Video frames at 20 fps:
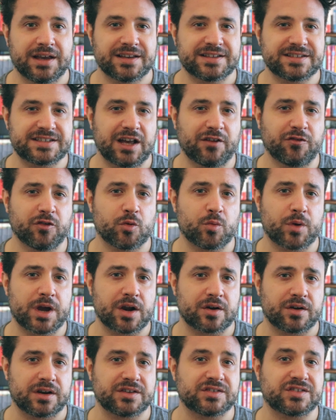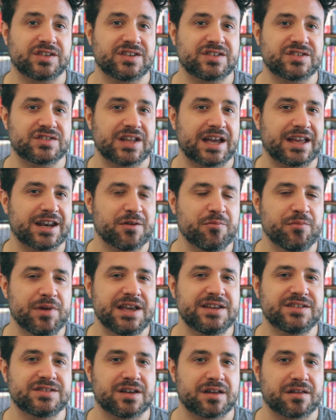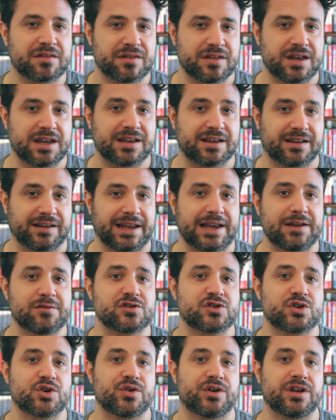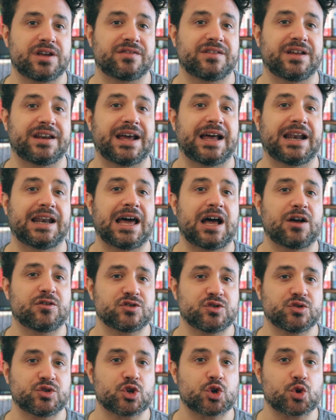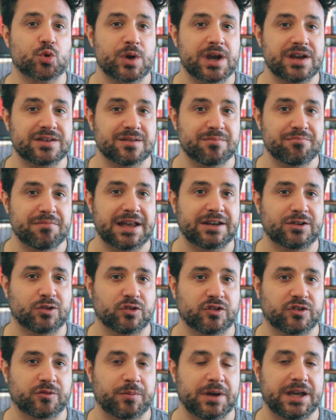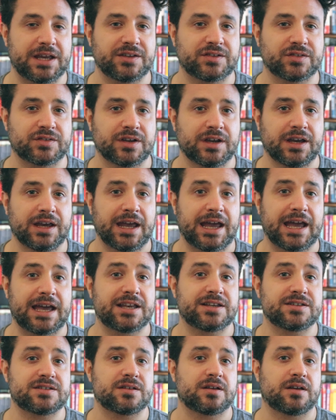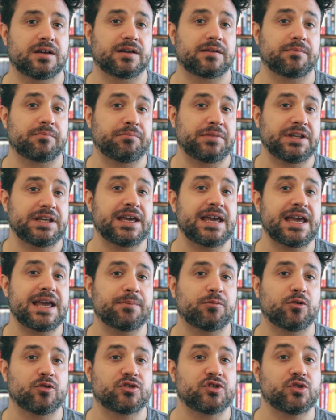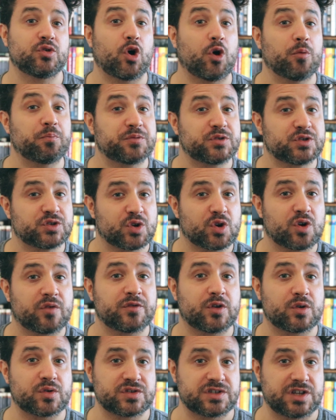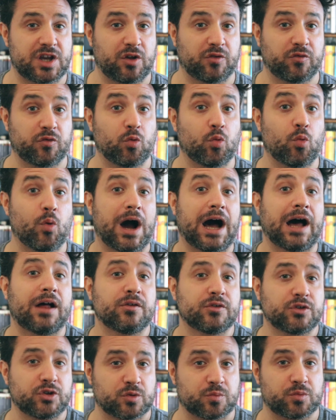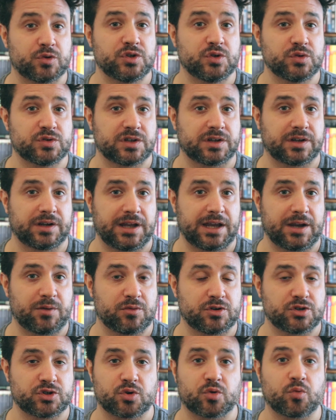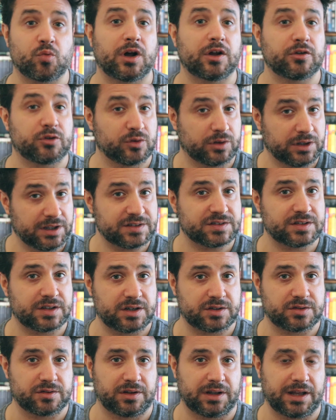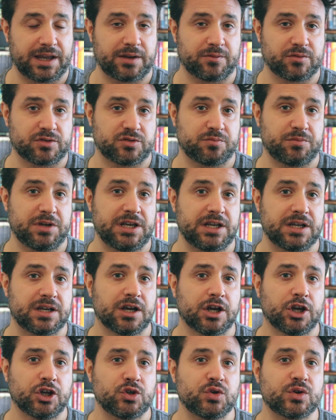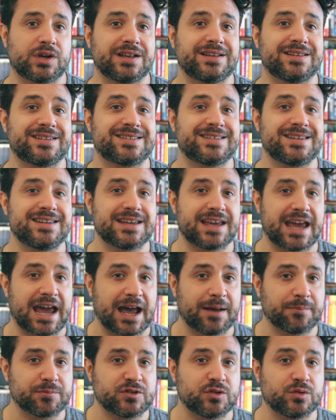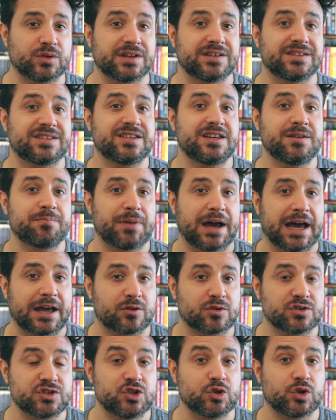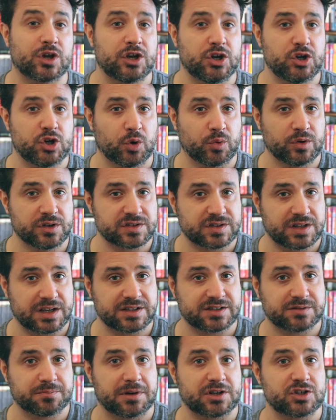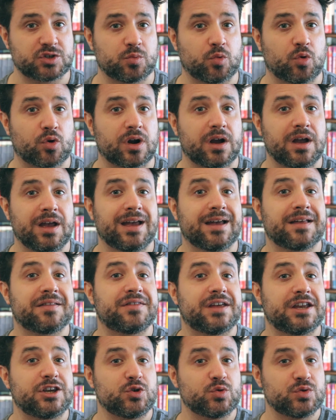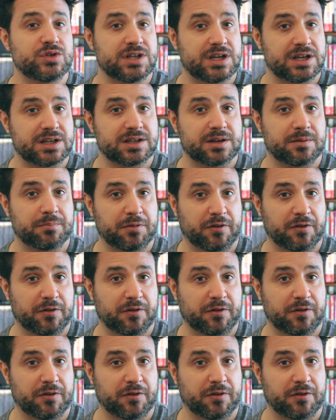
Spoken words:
Self-awareness is that amazing thing in language learning that allows you to create a mental space and be able to observe yourself while you're producing language or while you're listening to the language, meaning you can see gaps, you can see patterns, you can notice things much more than you did